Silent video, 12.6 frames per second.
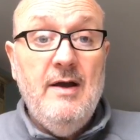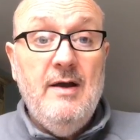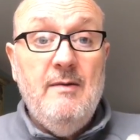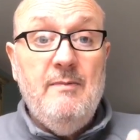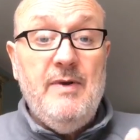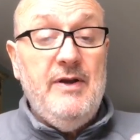
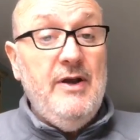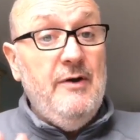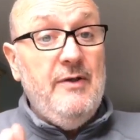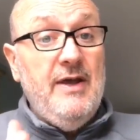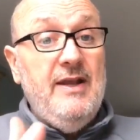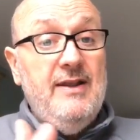But
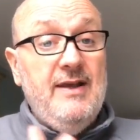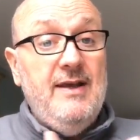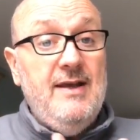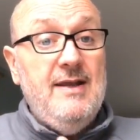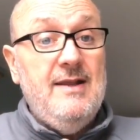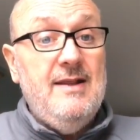no,
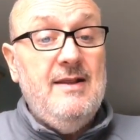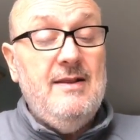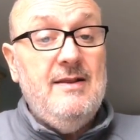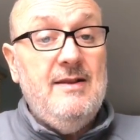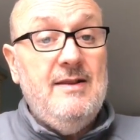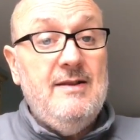they
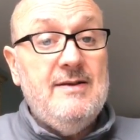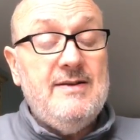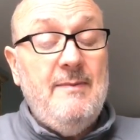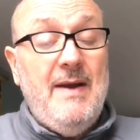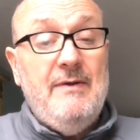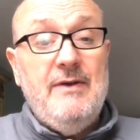
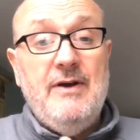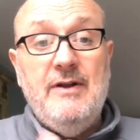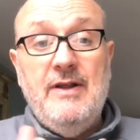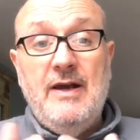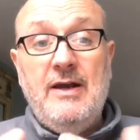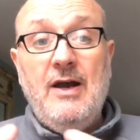somehow
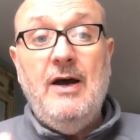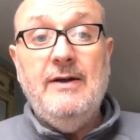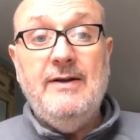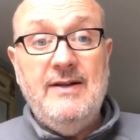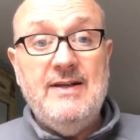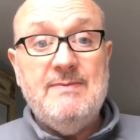they're
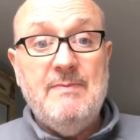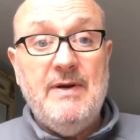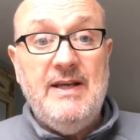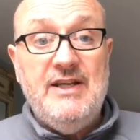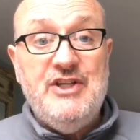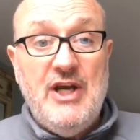guarding this
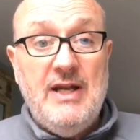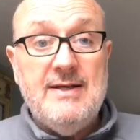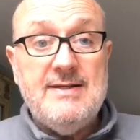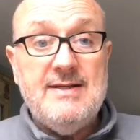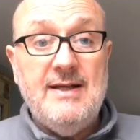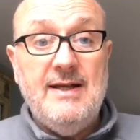money
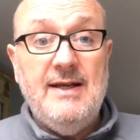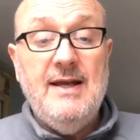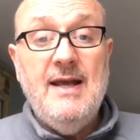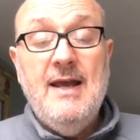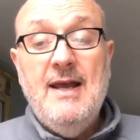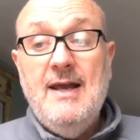jealously.
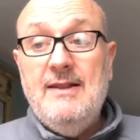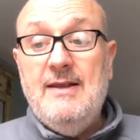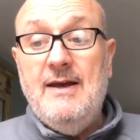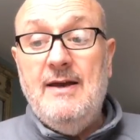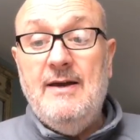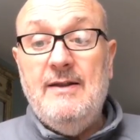
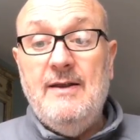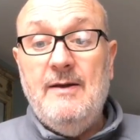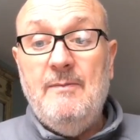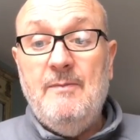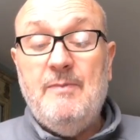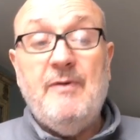
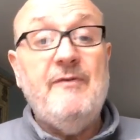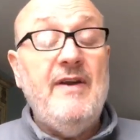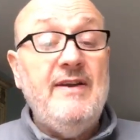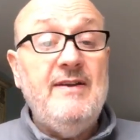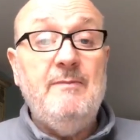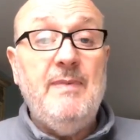They're
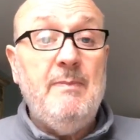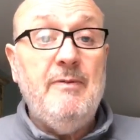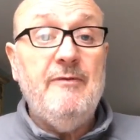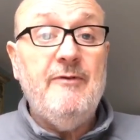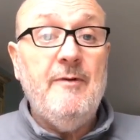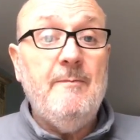preventing people
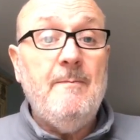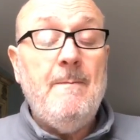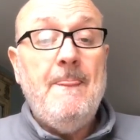from